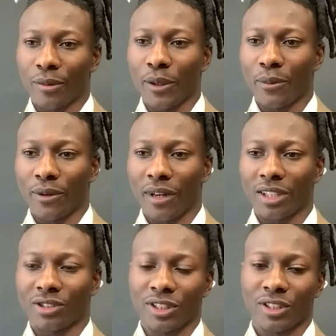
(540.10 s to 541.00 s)
the people that
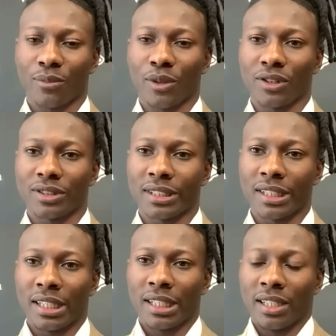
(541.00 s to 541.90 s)
I trust the most.
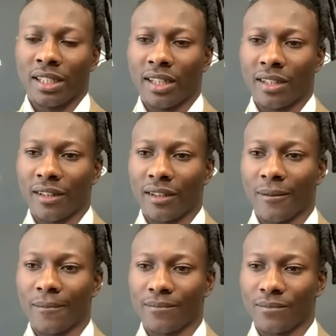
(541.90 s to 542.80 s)
And,
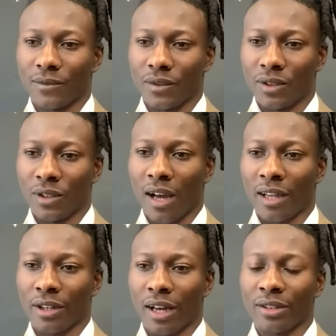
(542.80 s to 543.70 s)
um, you know,
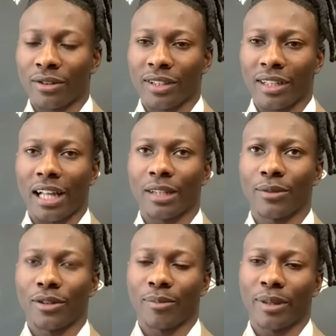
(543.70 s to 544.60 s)
I, I know the
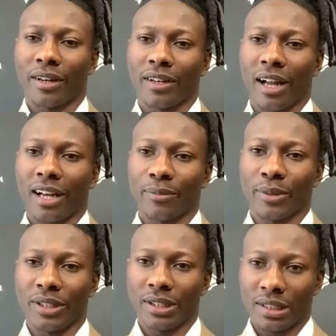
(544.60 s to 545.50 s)
caliber of player that I can
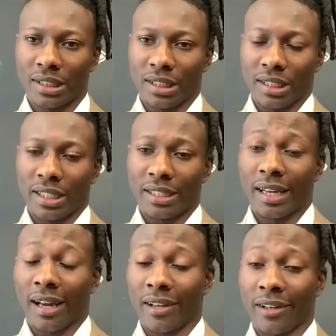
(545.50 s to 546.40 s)
be and
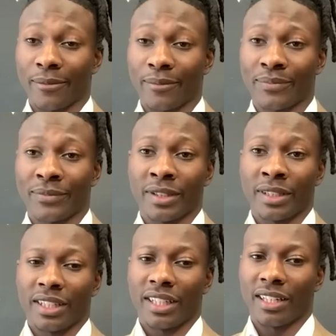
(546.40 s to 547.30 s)
that I am.
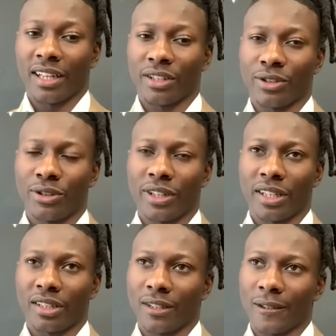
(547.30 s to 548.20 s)
And I knew
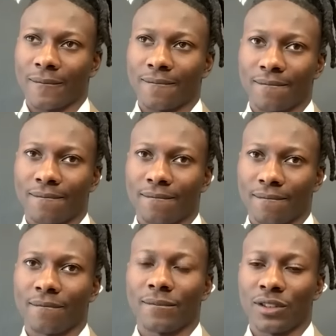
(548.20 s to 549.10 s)
that, um,
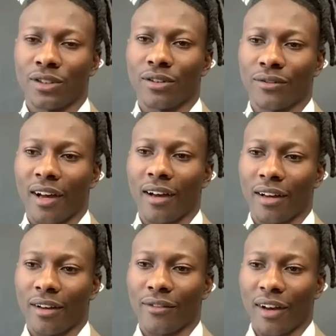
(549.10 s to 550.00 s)
you know, if I
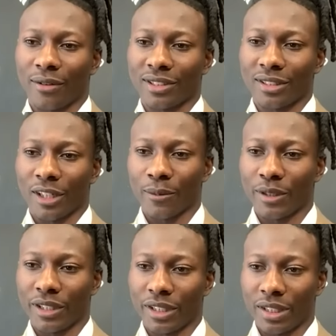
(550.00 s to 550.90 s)
if I was to come
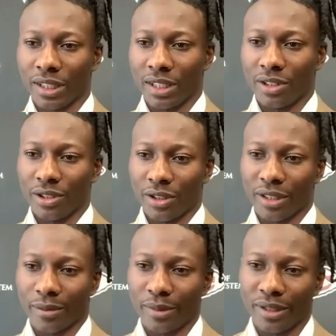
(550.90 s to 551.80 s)
here, you know, it
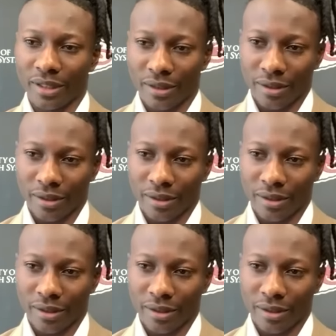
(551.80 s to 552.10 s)
could be